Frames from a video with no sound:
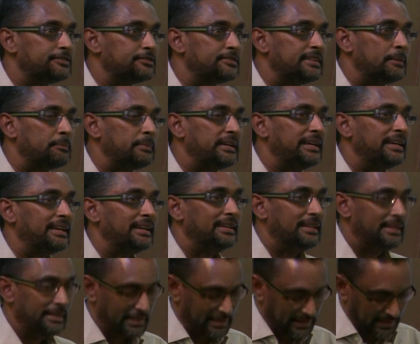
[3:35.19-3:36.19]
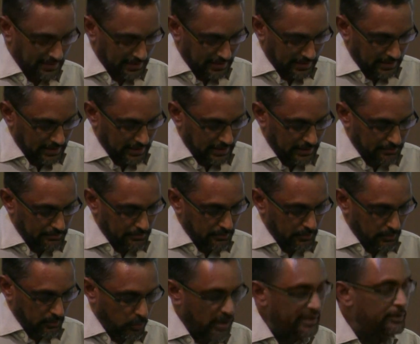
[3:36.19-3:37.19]
tsunami.
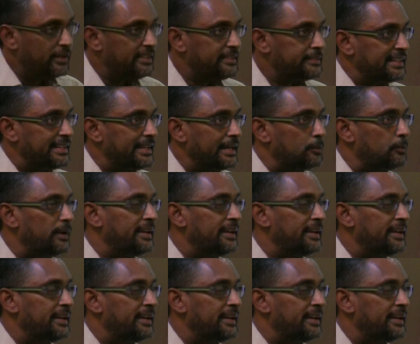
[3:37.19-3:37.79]
Why do I say that?